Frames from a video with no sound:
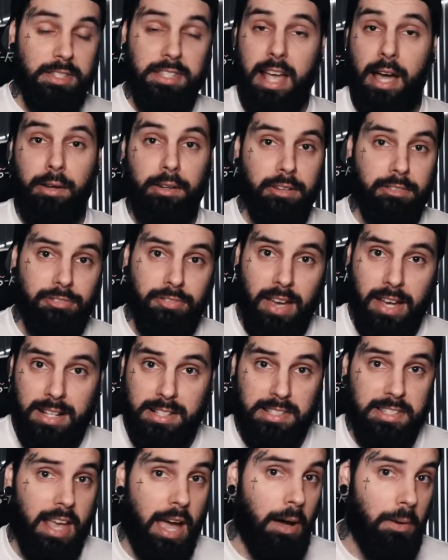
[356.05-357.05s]
sound
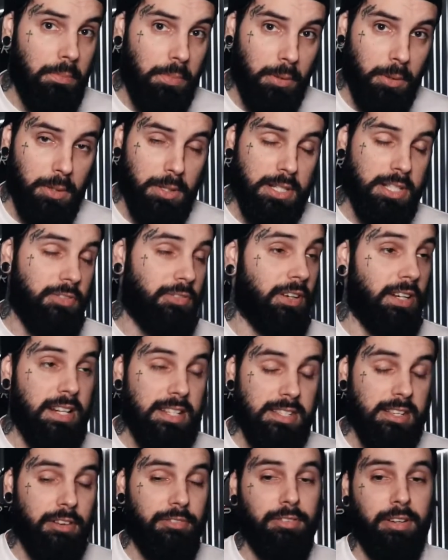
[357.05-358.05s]
effects, soundboards, funny
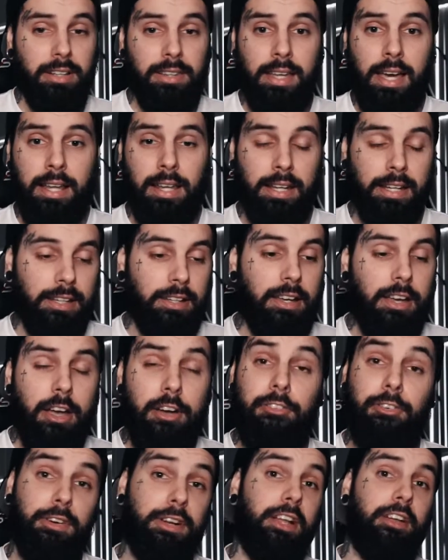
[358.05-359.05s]
stuff like that. Like
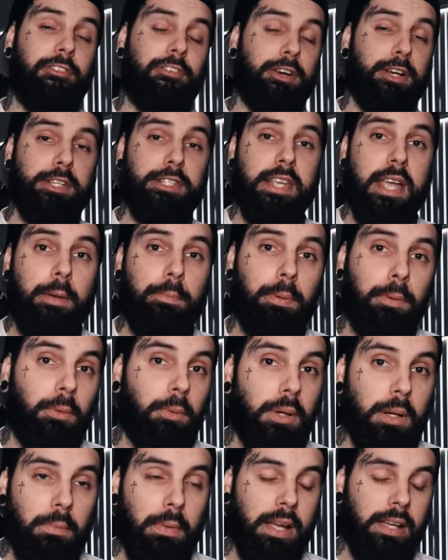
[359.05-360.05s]
for example,
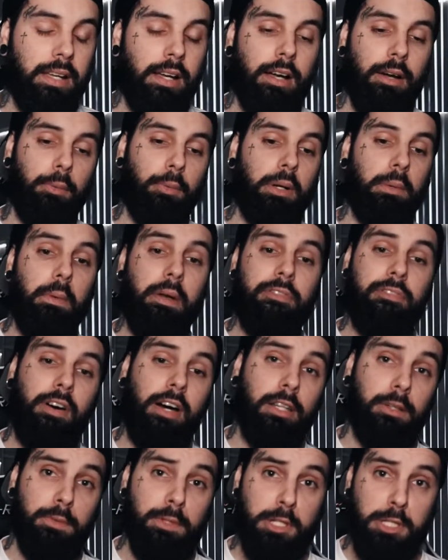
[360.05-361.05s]
one of my
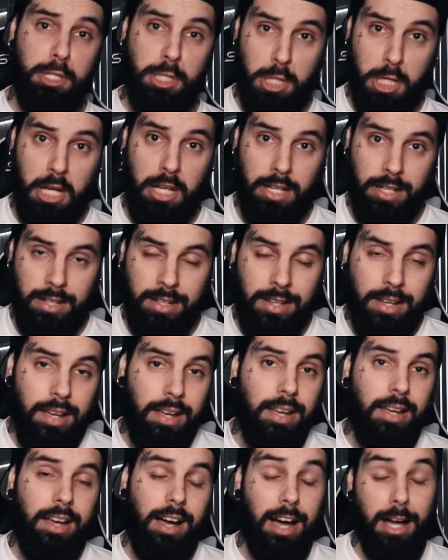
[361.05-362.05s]
followers,
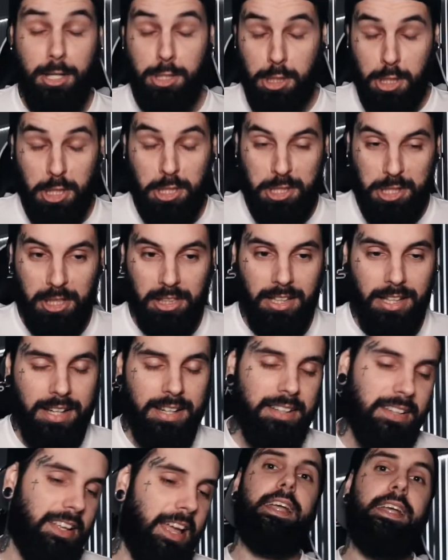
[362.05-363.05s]

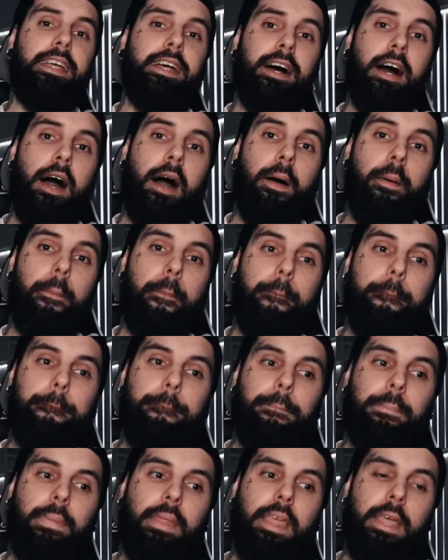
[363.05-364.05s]
Chinchilla,
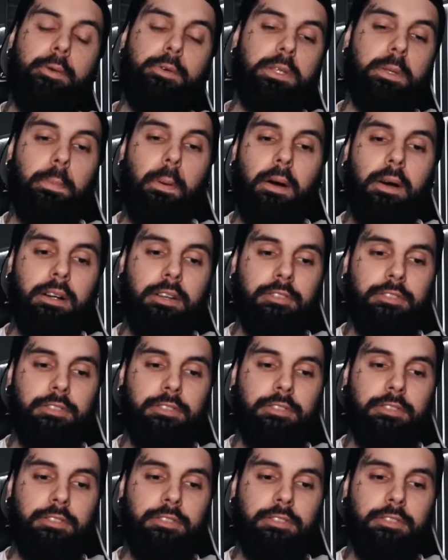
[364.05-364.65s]
he was a part